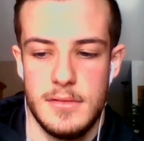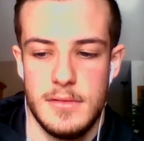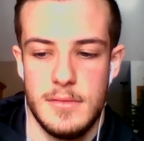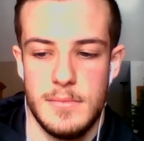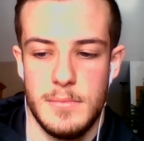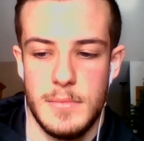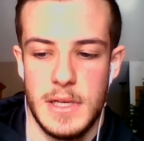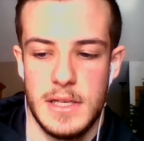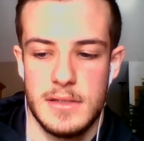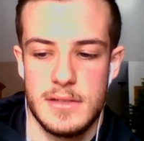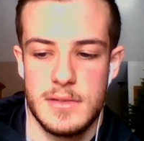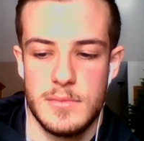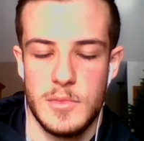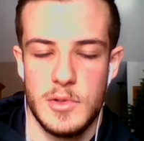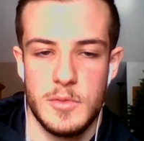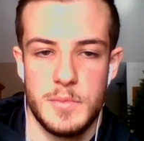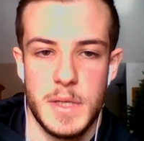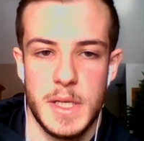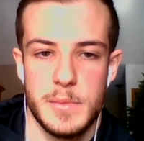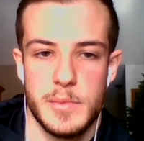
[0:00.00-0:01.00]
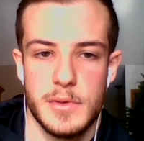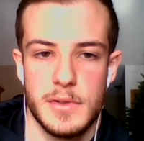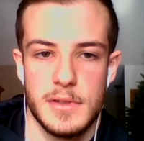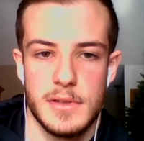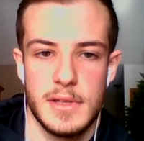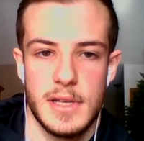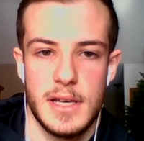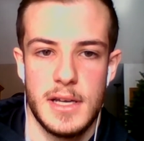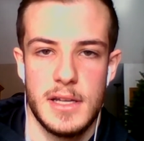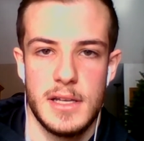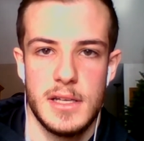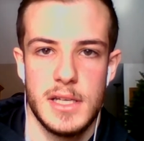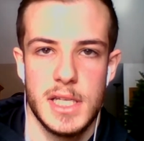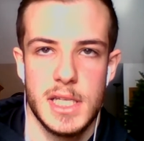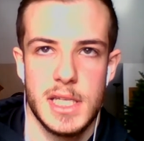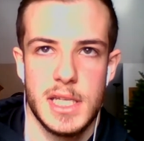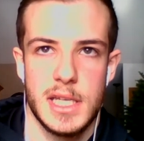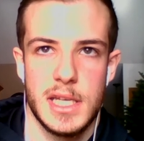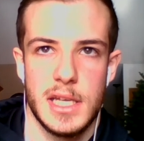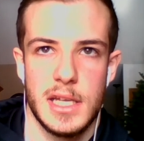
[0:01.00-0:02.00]
meet some new people that
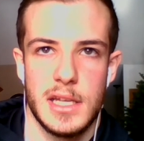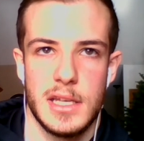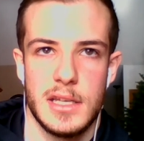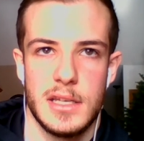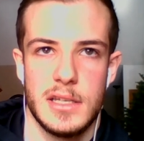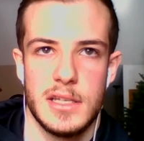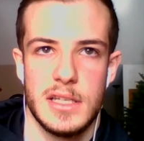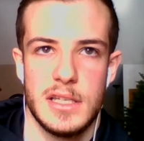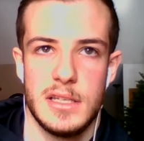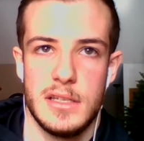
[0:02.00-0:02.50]
can,